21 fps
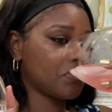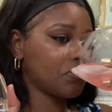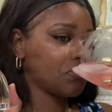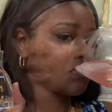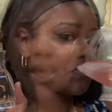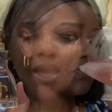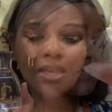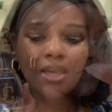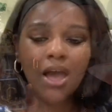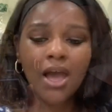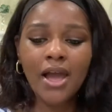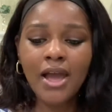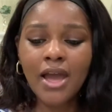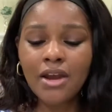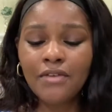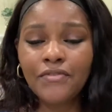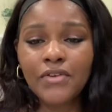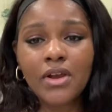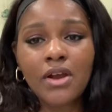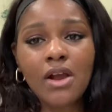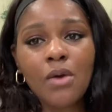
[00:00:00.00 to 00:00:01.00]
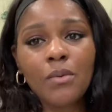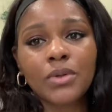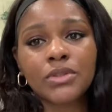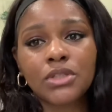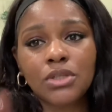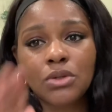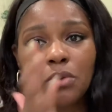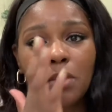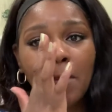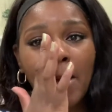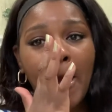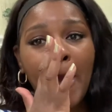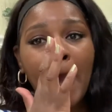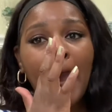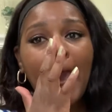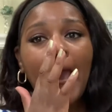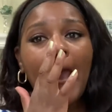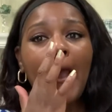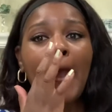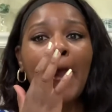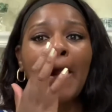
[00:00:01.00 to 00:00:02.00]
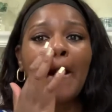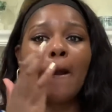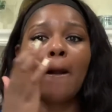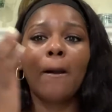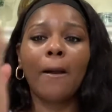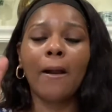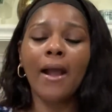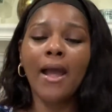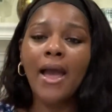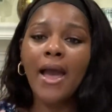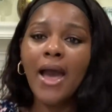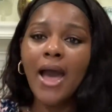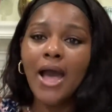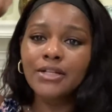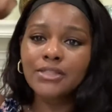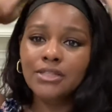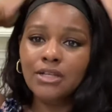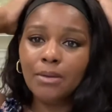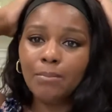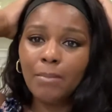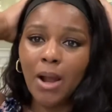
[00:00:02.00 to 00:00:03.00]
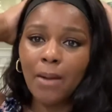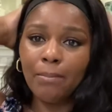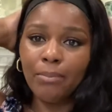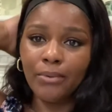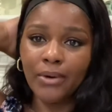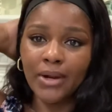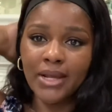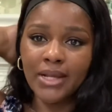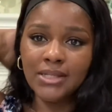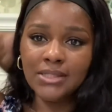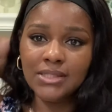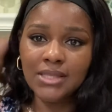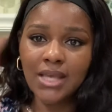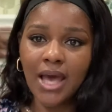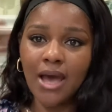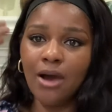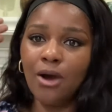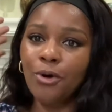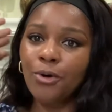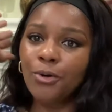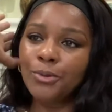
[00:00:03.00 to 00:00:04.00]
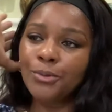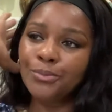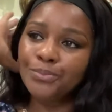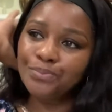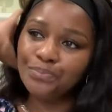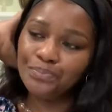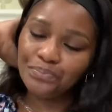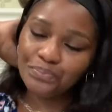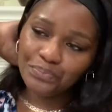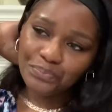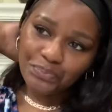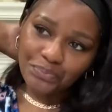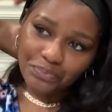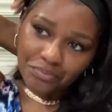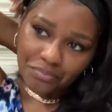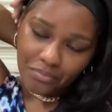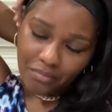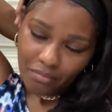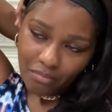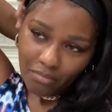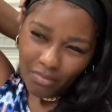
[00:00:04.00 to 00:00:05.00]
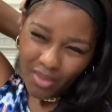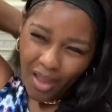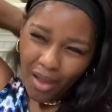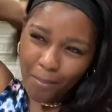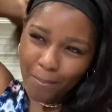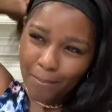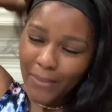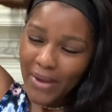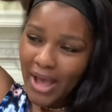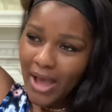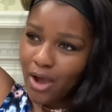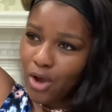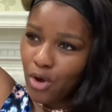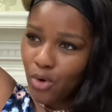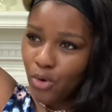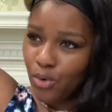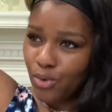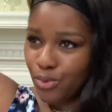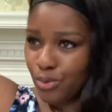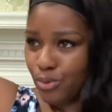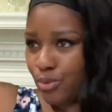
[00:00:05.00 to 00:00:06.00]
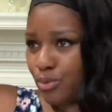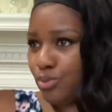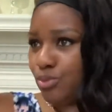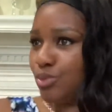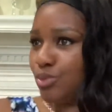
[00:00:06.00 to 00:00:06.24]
Yeah, I gotta figure out what to do with my hair. I took my braids out about,